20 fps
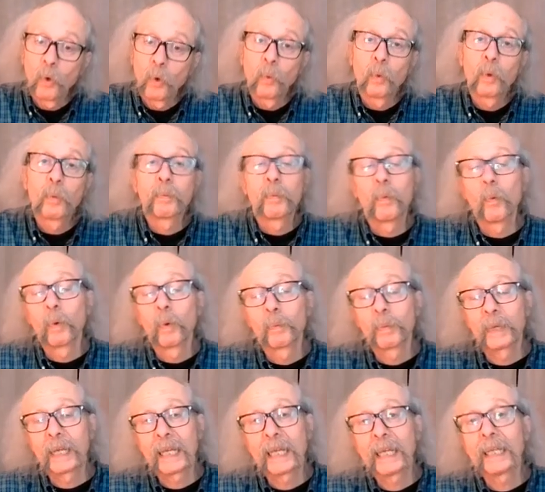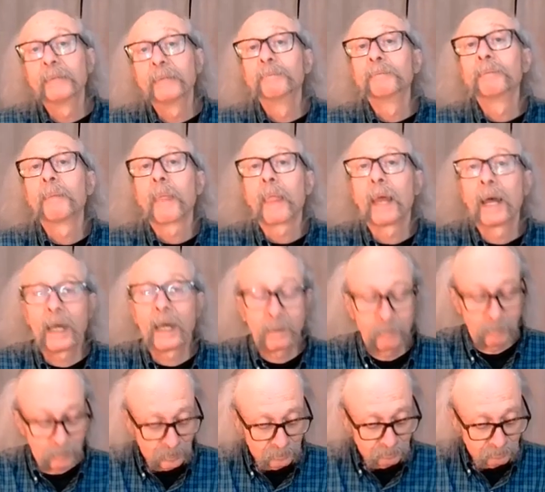we're playing
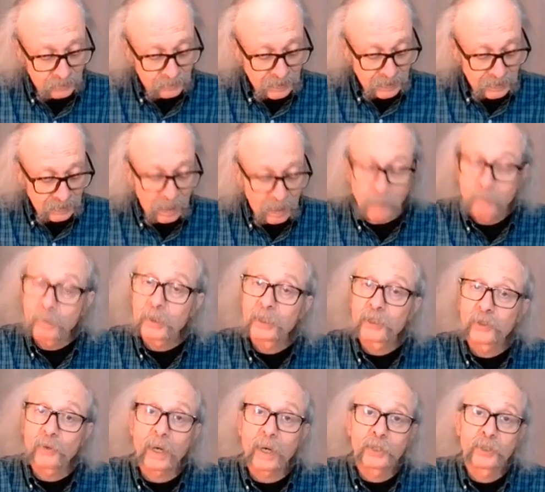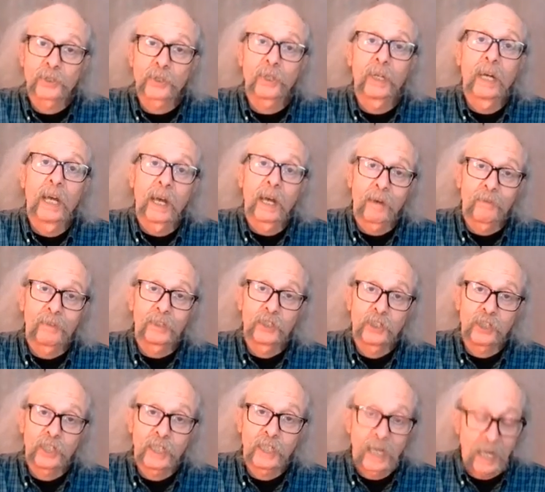the upper structure of a
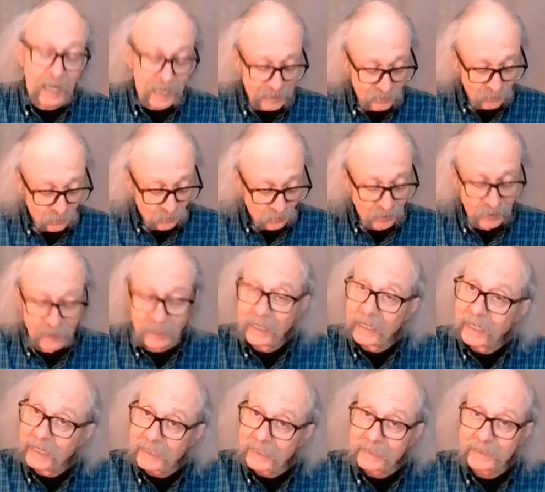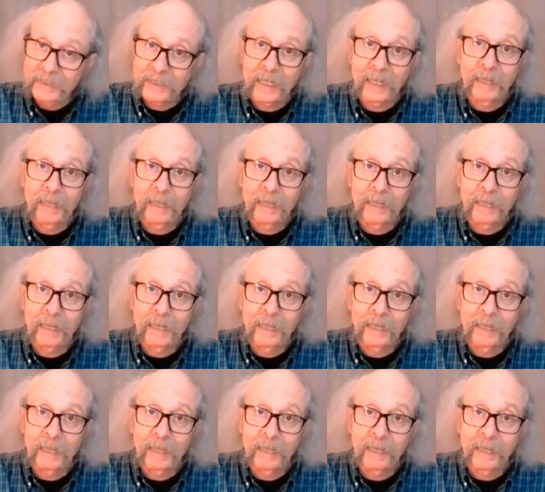G9 chord. It's